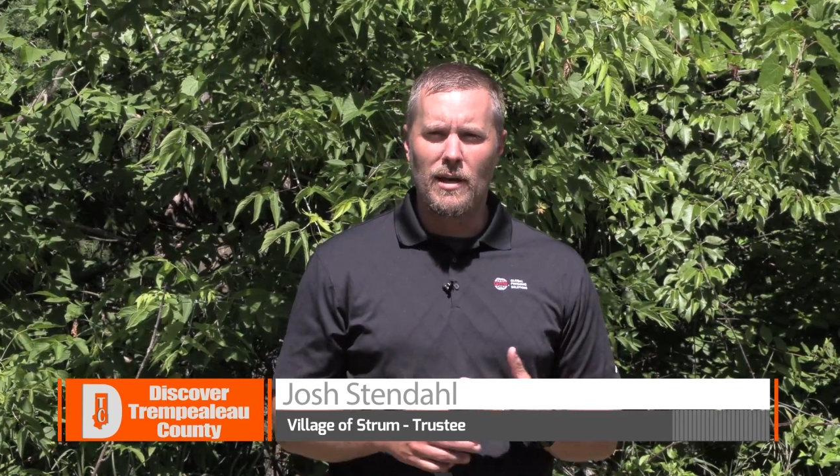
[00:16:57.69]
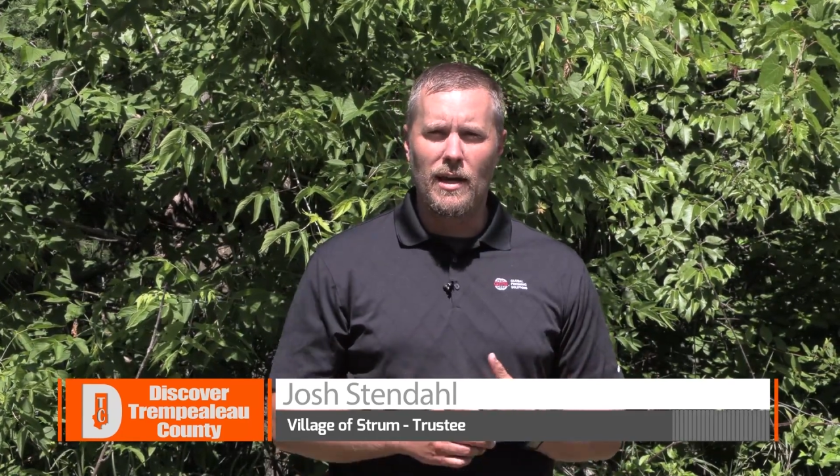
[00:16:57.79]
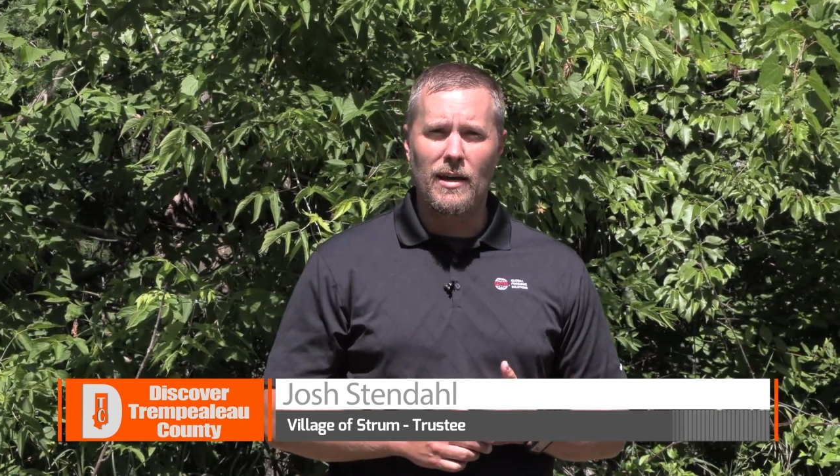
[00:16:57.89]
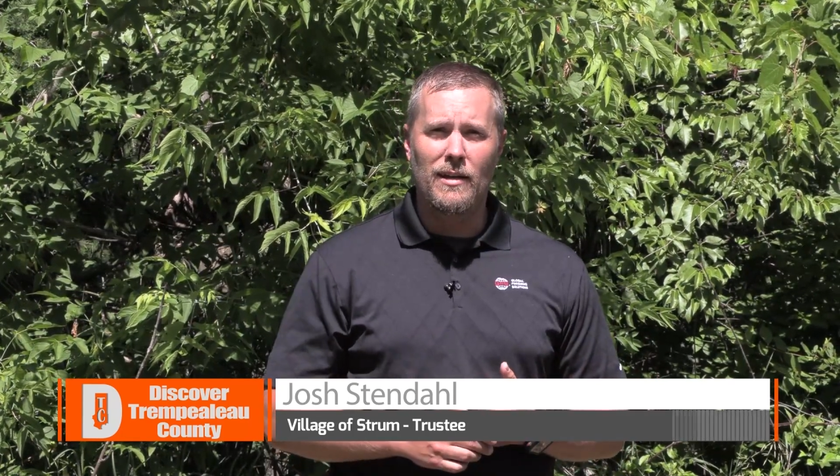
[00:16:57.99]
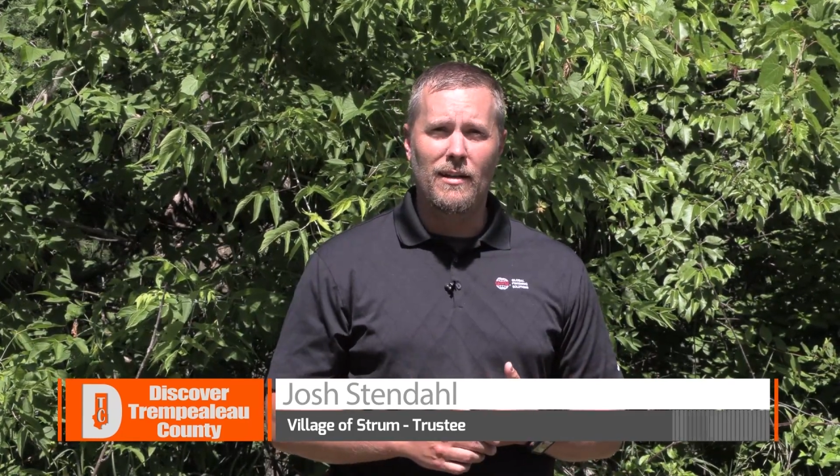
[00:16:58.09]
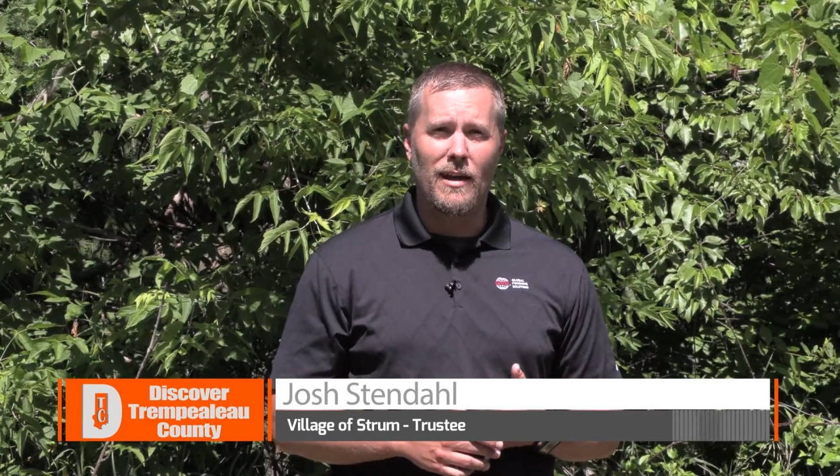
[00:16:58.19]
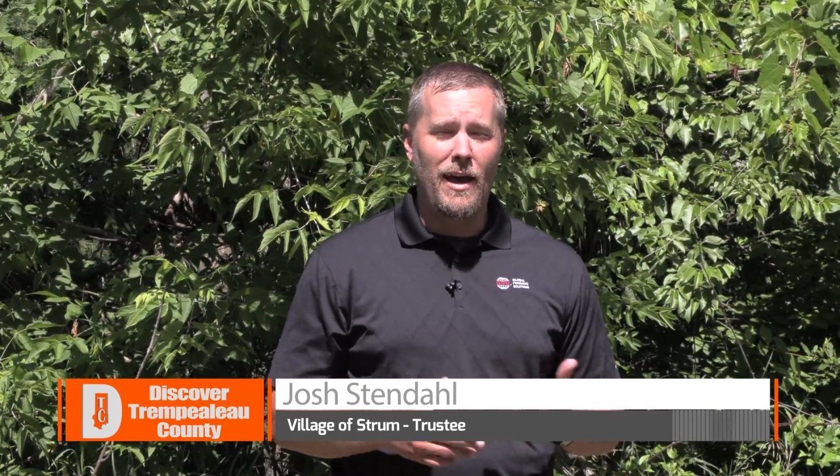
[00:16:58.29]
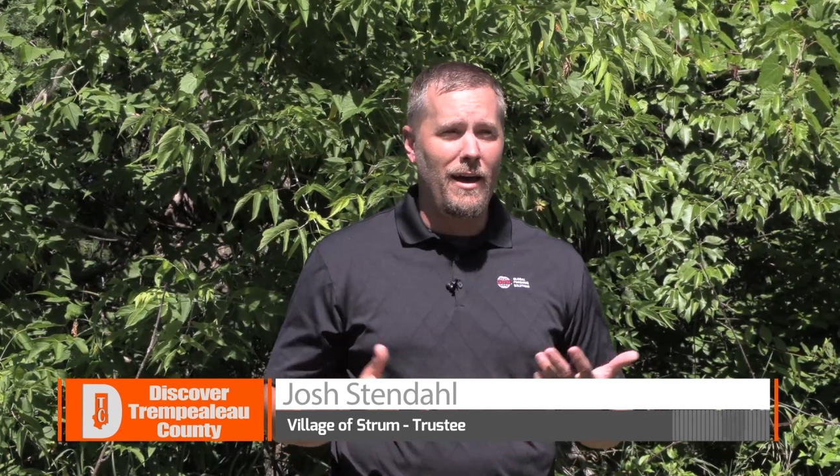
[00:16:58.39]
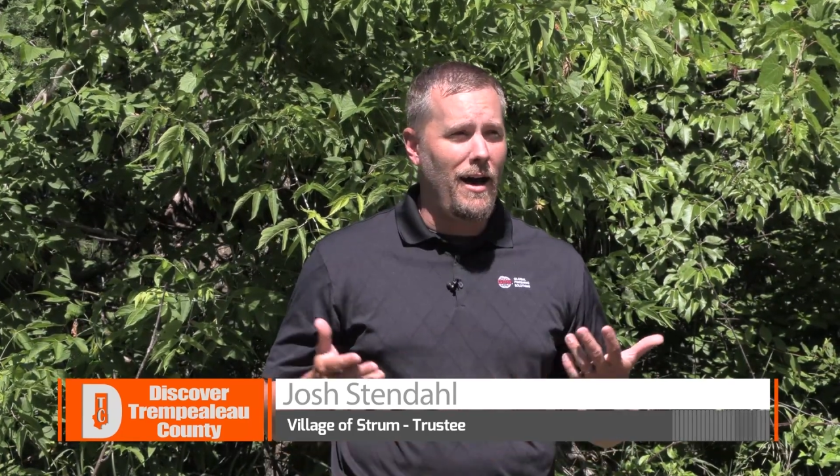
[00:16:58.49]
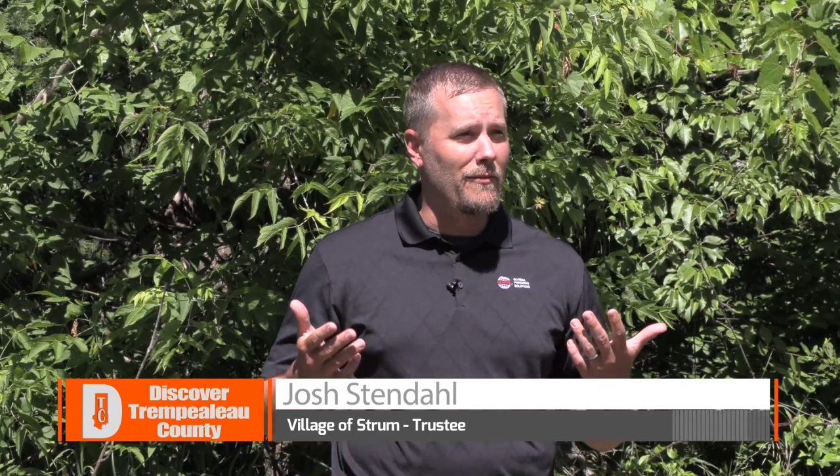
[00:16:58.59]
and
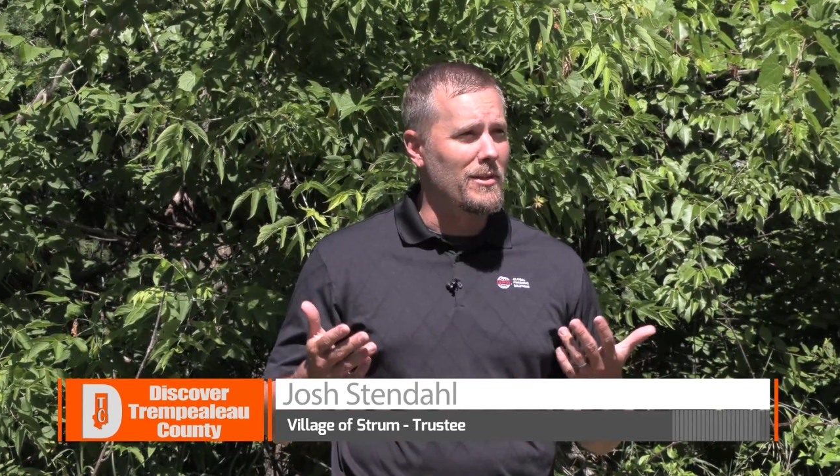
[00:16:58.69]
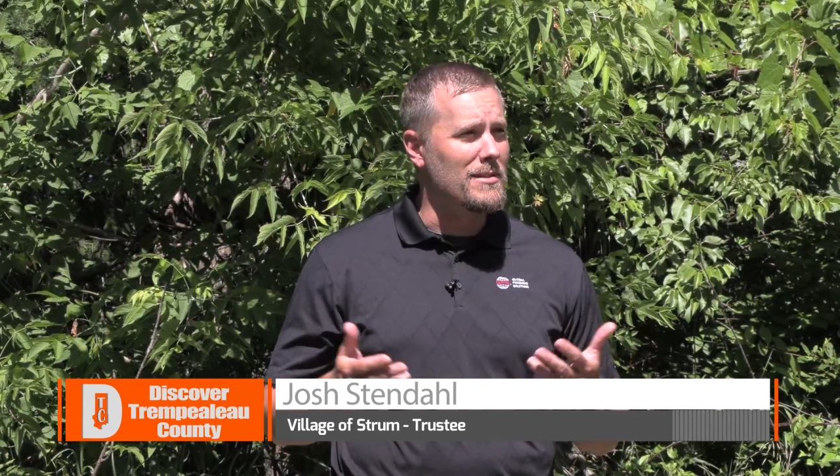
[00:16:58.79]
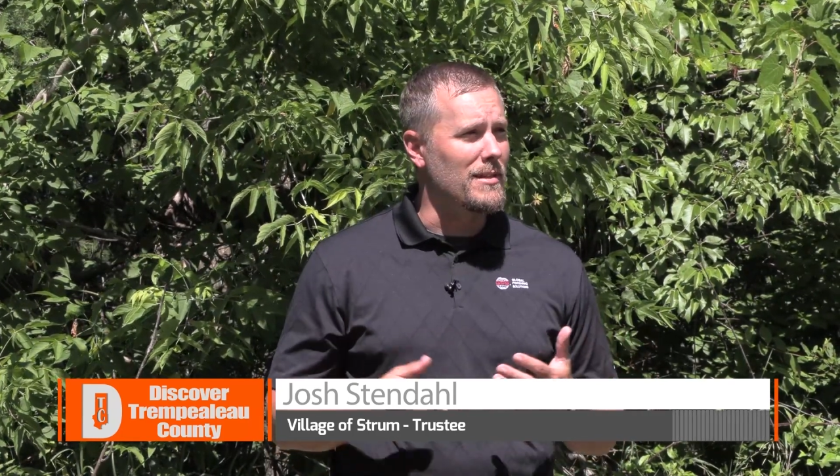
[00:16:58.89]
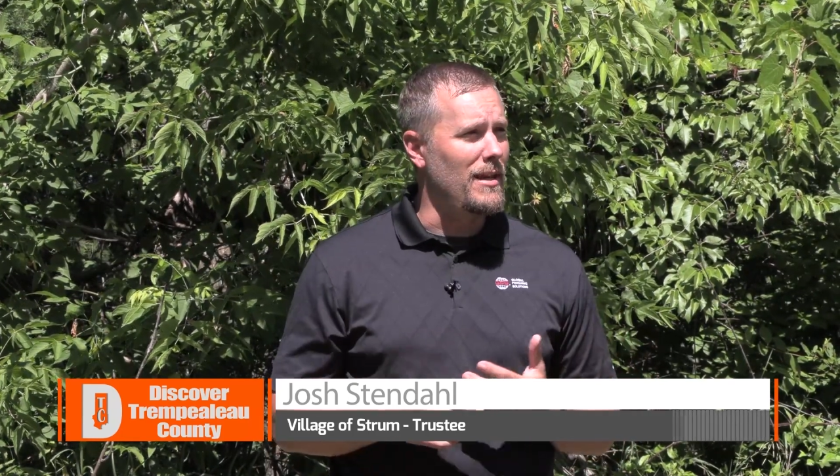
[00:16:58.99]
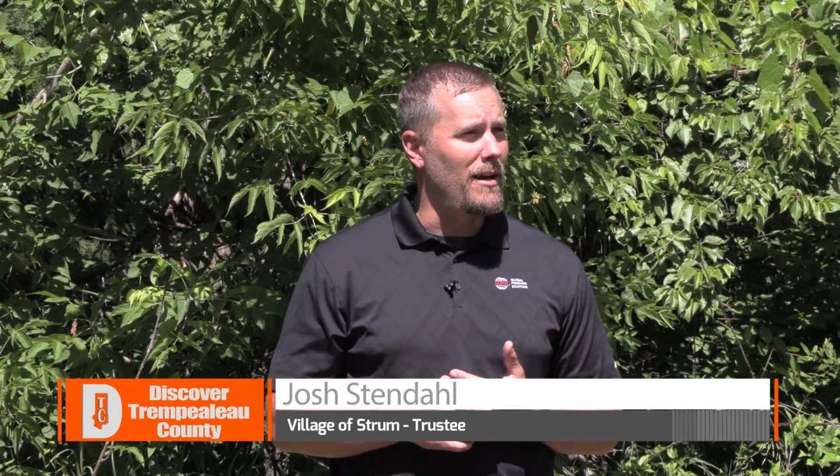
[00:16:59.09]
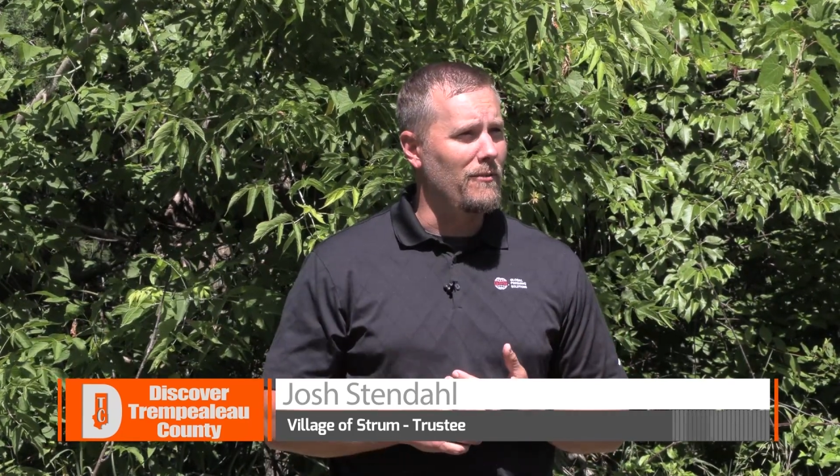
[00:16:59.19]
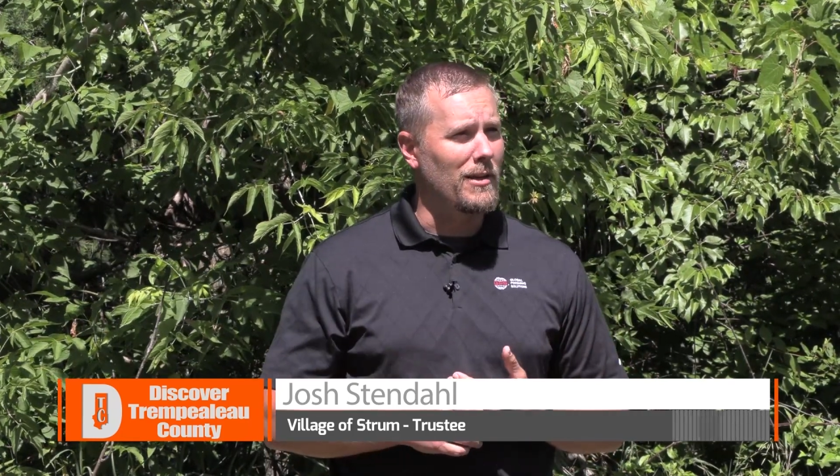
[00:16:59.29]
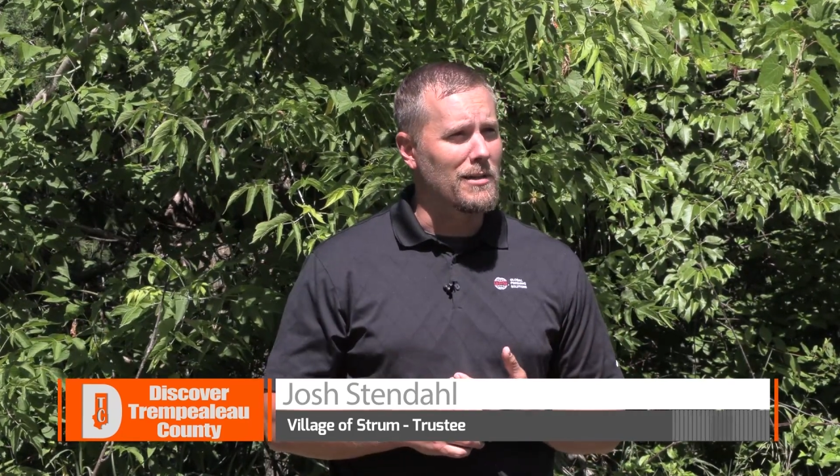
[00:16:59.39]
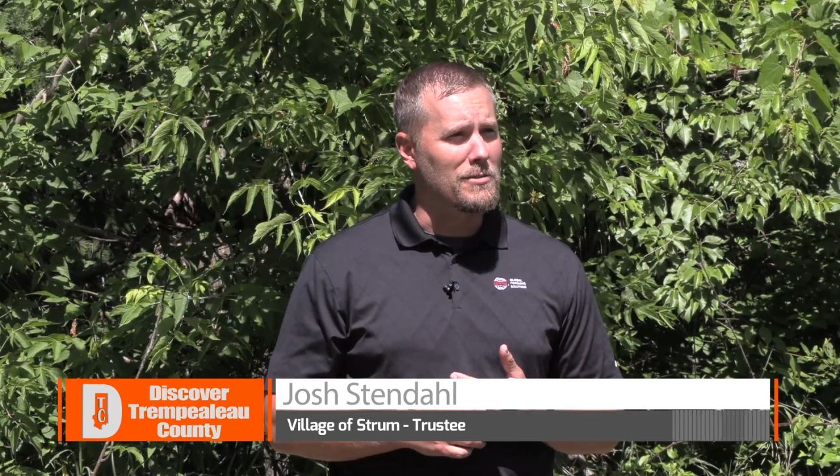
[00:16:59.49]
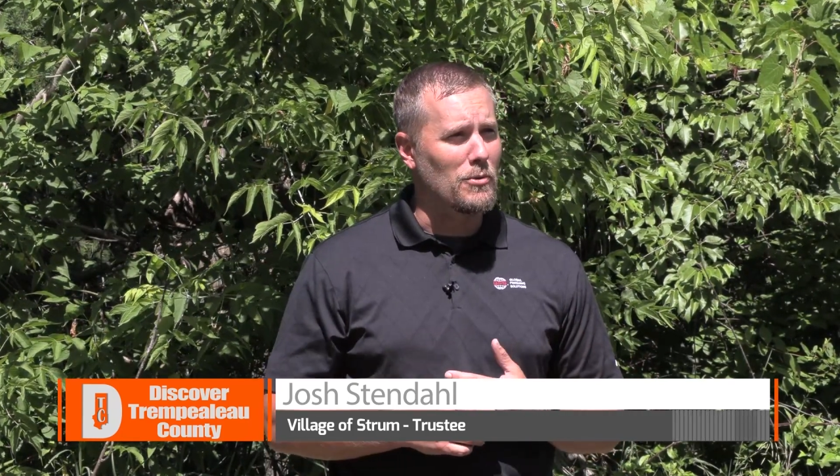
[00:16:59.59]
obviously everything's